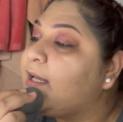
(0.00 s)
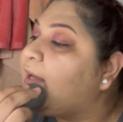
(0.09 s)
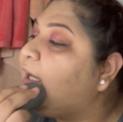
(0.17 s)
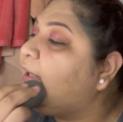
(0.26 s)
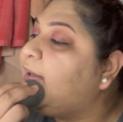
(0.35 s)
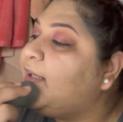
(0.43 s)

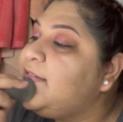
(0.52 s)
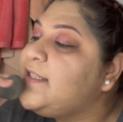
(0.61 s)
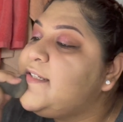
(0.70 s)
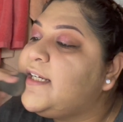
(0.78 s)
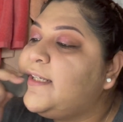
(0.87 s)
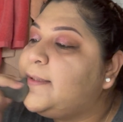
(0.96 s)

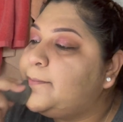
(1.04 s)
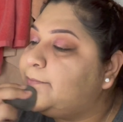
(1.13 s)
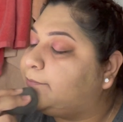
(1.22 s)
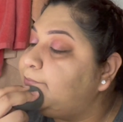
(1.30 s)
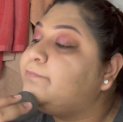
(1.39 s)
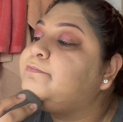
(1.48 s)
And
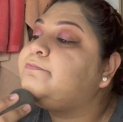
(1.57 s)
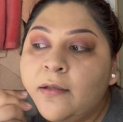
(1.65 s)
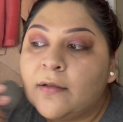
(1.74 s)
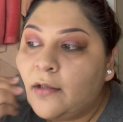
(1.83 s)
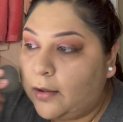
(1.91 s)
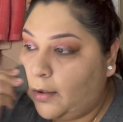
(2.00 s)
I'm
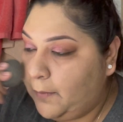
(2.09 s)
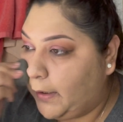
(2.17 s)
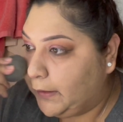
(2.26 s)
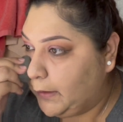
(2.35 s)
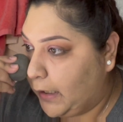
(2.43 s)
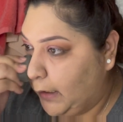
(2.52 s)

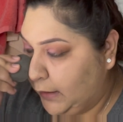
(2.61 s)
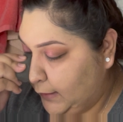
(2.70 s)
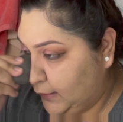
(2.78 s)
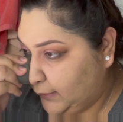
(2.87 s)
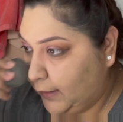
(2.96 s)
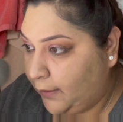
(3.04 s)
like yelling
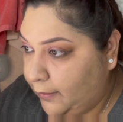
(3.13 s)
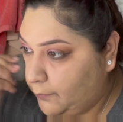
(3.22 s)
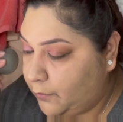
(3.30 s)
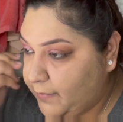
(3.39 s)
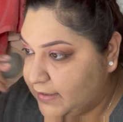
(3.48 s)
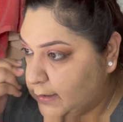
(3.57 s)
at them,
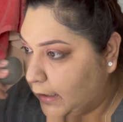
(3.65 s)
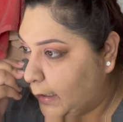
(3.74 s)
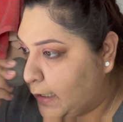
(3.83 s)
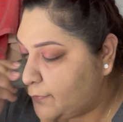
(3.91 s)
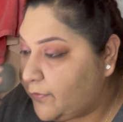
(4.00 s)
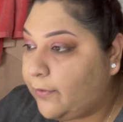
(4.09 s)
no me hacen
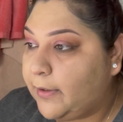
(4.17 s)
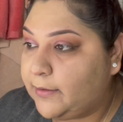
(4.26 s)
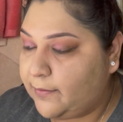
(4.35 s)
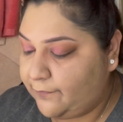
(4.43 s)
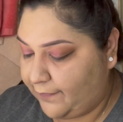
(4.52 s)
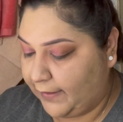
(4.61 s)
caso. And
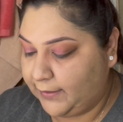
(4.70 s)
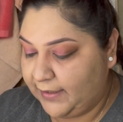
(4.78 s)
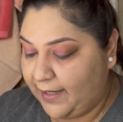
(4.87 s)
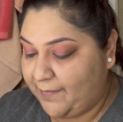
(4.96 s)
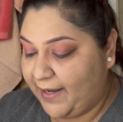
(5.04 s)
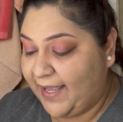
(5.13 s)
then finally
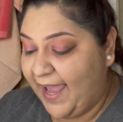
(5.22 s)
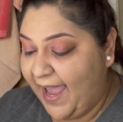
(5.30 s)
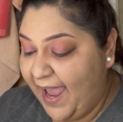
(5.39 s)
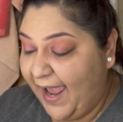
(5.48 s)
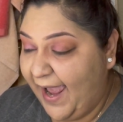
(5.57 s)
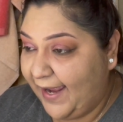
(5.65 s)
I'm like,
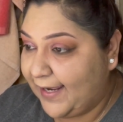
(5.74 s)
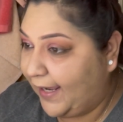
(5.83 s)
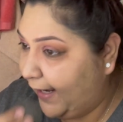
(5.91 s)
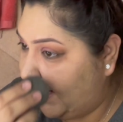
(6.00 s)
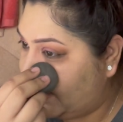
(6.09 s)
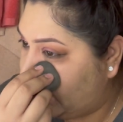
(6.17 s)

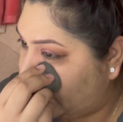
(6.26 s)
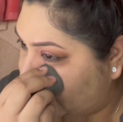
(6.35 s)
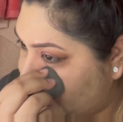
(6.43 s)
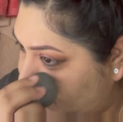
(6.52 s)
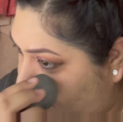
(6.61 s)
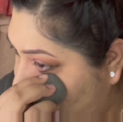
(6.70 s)
hey, like I yell